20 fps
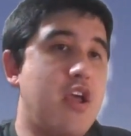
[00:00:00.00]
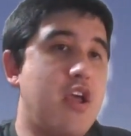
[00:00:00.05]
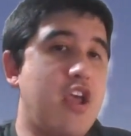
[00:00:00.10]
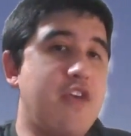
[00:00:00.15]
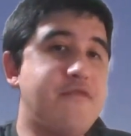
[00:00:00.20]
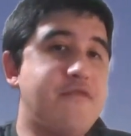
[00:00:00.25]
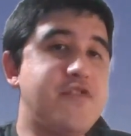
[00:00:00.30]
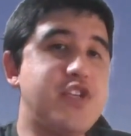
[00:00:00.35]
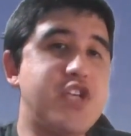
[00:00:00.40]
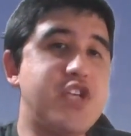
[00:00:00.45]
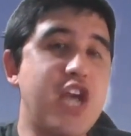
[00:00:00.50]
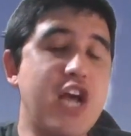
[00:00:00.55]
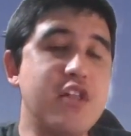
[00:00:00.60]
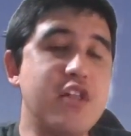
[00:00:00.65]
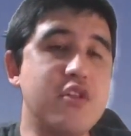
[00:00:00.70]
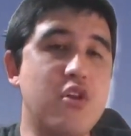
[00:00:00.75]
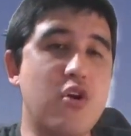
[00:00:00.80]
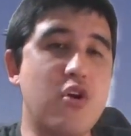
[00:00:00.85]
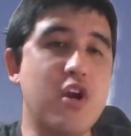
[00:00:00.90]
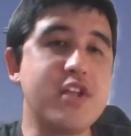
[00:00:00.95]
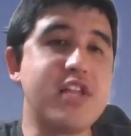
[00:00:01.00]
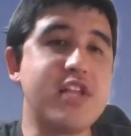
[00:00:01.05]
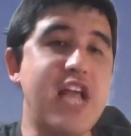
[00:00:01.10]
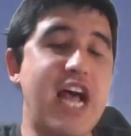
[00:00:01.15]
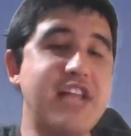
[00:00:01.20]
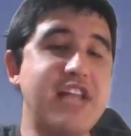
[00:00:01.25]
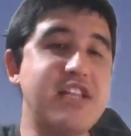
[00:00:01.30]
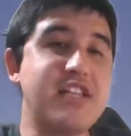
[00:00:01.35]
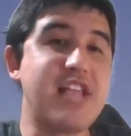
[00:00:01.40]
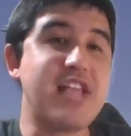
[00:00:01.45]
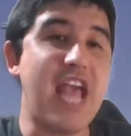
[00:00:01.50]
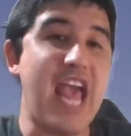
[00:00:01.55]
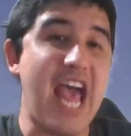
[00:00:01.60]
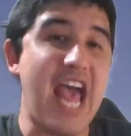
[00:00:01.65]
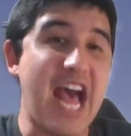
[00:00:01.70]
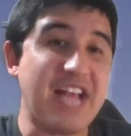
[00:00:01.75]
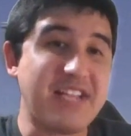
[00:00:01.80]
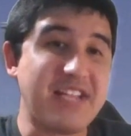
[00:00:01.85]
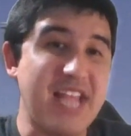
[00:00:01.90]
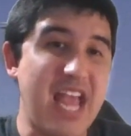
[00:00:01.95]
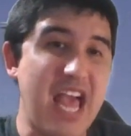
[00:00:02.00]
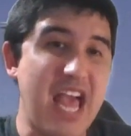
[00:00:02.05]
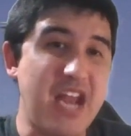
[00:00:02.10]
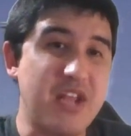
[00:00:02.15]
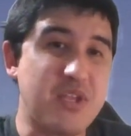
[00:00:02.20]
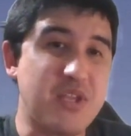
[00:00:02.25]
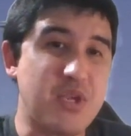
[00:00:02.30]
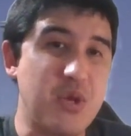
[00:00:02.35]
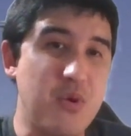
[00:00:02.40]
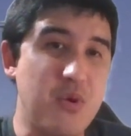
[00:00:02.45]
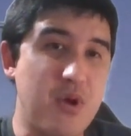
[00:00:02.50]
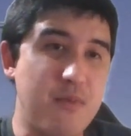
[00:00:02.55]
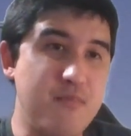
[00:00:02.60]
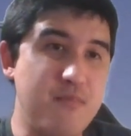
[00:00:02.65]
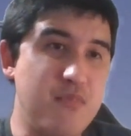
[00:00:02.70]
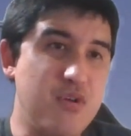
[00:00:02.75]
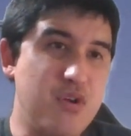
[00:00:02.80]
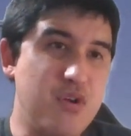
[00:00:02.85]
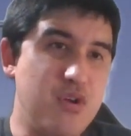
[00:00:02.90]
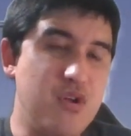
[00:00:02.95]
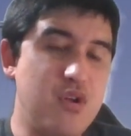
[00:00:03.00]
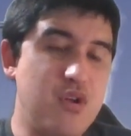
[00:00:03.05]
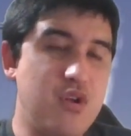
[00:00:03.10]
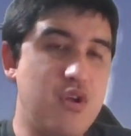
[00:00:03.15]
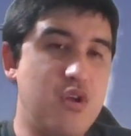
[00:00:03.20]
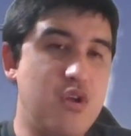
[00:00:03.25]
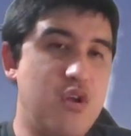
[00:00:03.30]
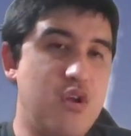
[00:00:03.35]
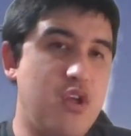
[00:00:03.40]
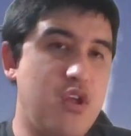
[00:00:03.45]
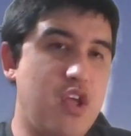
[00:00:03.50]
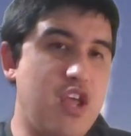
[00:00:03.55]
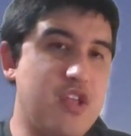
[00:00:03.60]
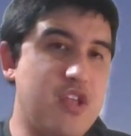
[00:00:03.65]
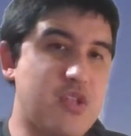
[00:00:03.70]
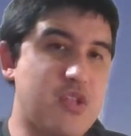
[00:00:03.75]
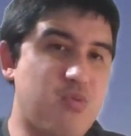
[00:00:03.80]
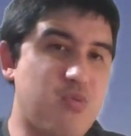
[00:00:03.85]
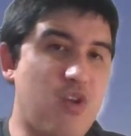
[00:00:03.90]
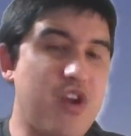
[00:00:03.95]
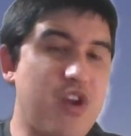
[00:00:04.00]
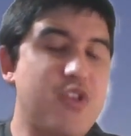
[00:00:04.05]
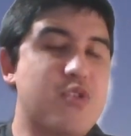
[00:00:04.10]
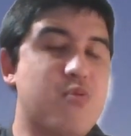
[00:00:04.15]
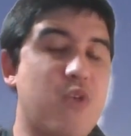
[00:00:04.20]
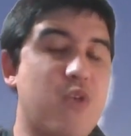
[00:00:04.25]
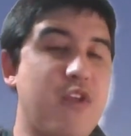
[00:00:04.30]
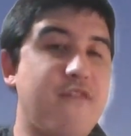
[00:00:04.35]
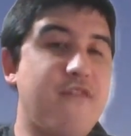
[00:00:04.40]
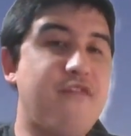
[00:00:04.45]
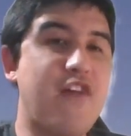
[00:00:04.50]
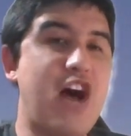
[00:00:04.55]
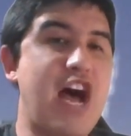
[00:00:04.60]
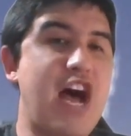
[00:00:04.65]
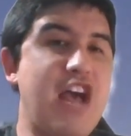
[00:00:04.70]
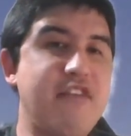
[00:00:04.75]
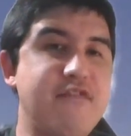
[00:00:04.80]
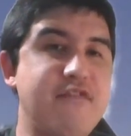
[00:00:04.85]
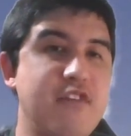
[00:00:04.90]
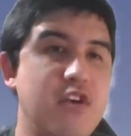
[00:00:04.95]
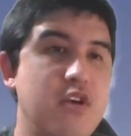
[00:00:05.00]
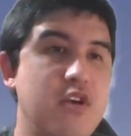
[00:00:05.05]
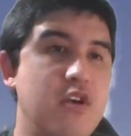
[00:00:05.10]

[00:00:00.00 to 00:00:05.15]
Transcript: if Jett Lawrence has his ass handed to him in 2025,